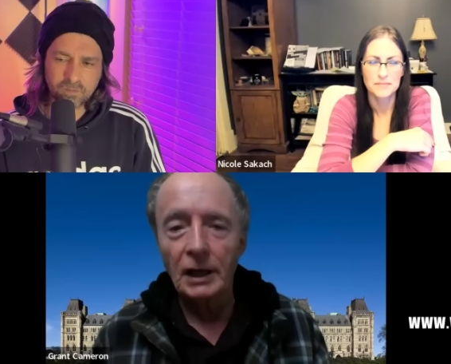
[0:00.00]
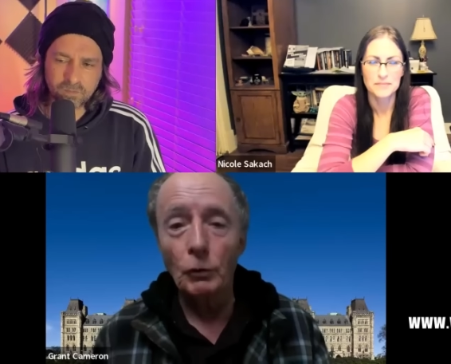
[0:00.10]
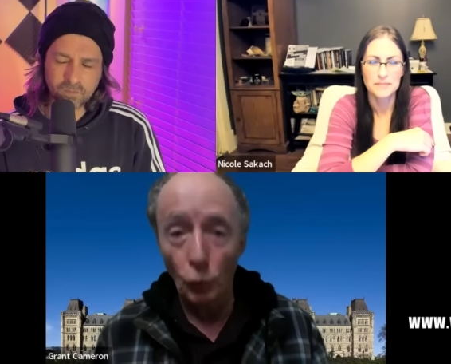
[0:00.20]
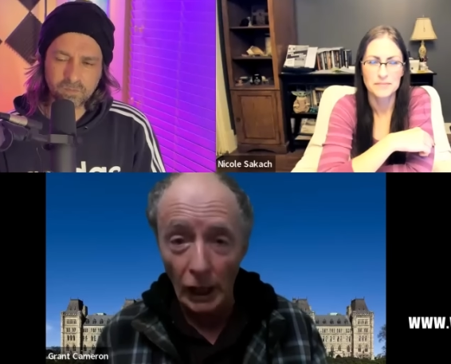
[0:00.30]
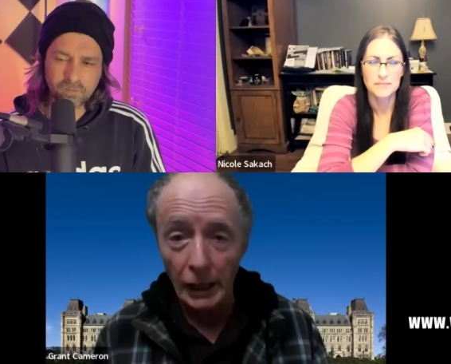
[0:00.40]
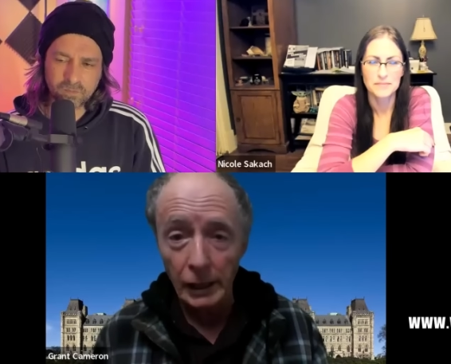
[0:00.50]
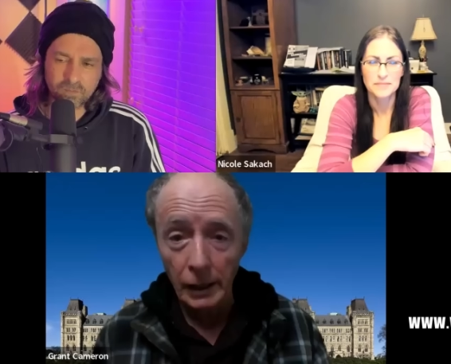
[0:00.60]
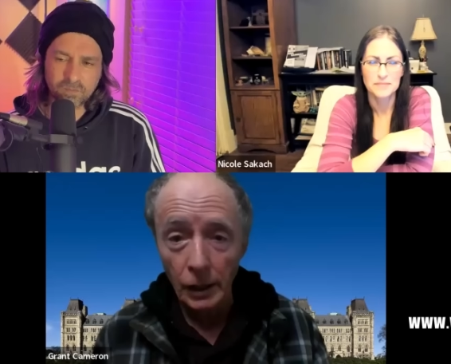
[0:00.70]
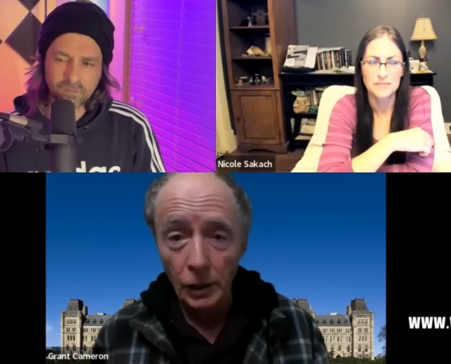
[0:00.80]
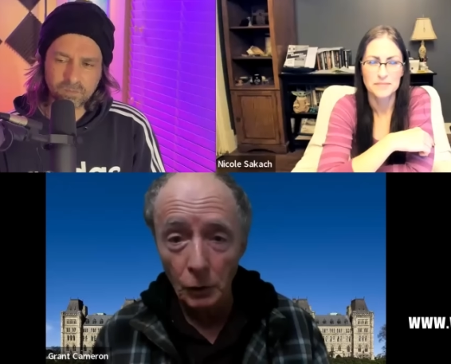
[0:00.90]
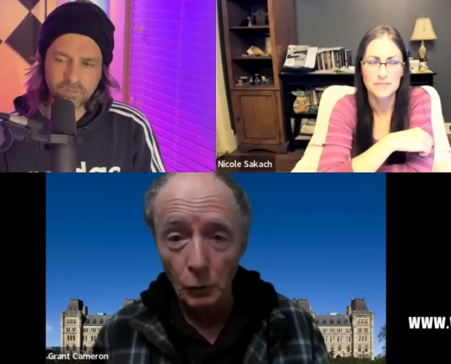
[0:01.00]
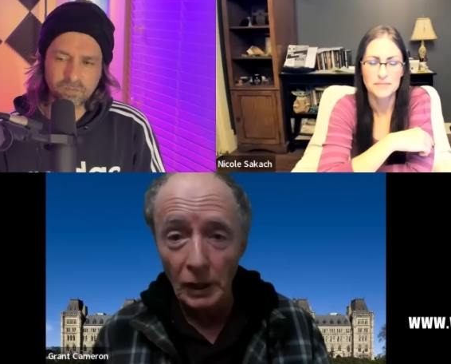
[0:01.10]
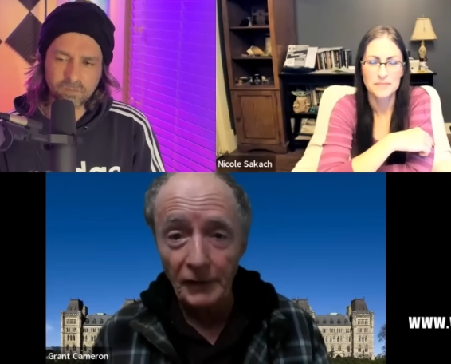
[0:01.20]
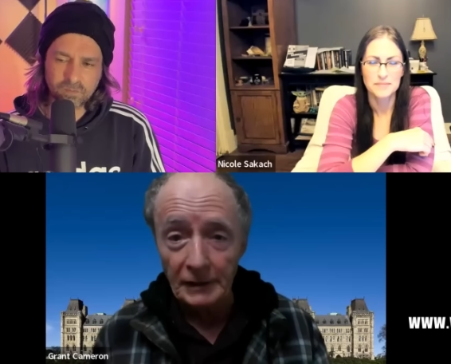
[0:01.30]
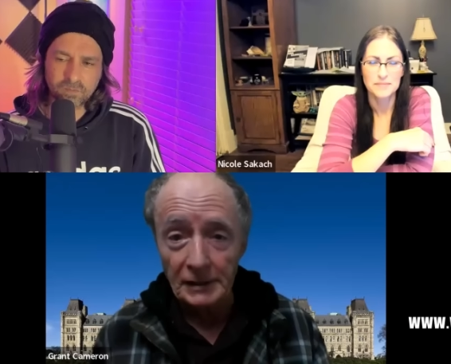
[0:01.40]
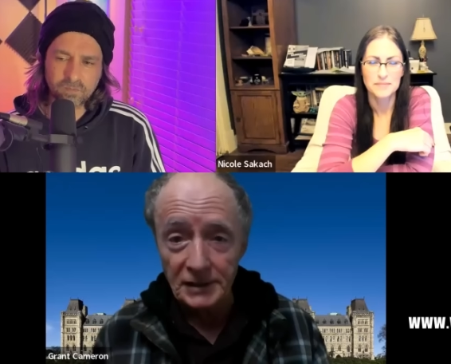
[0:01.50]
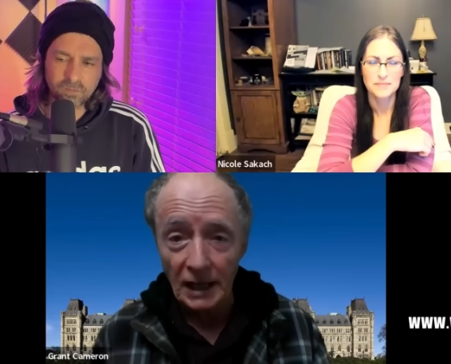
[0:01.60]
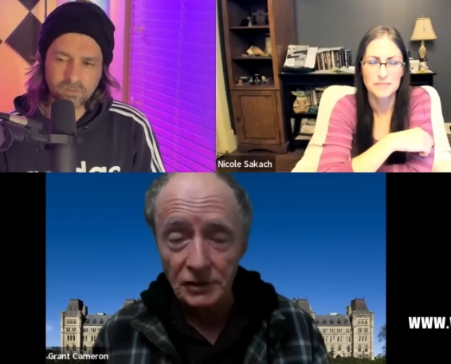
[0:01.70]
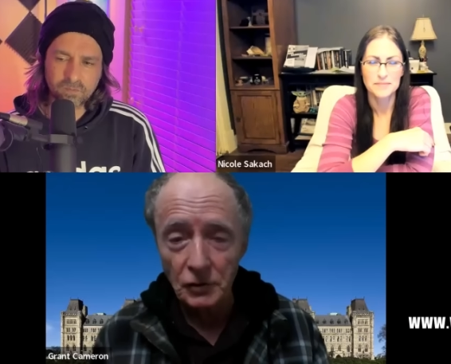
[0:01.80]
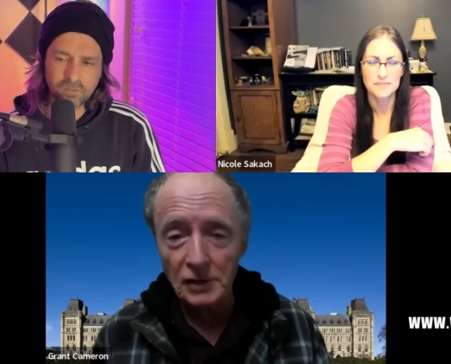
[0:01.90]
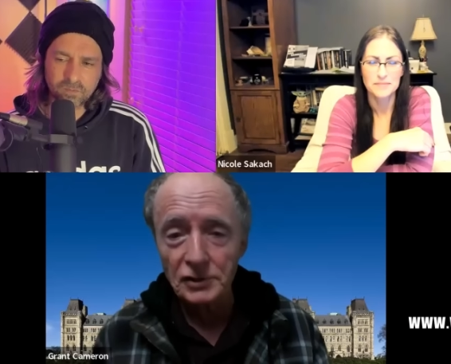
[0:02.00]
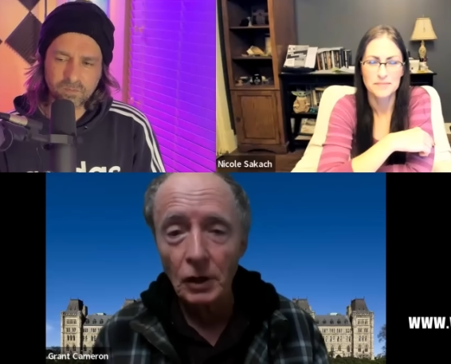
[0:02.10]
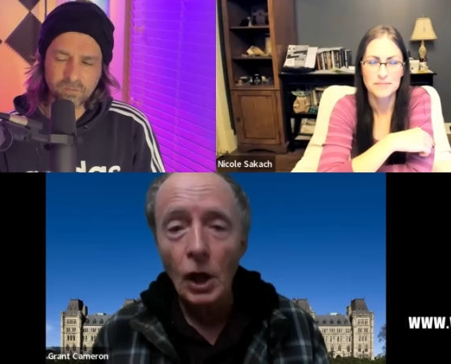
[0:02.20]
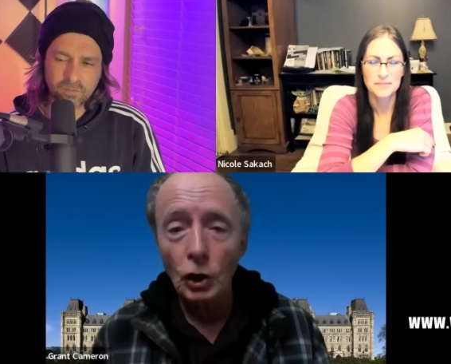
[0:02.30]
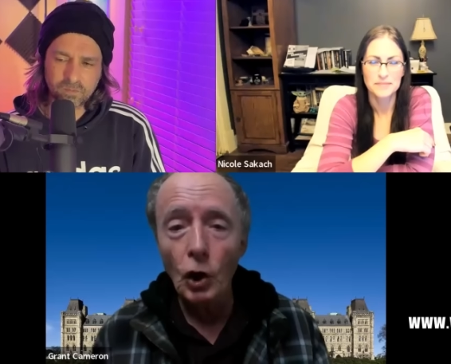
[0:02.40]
Speaker 1: say, really? You really think this extraterrestrial?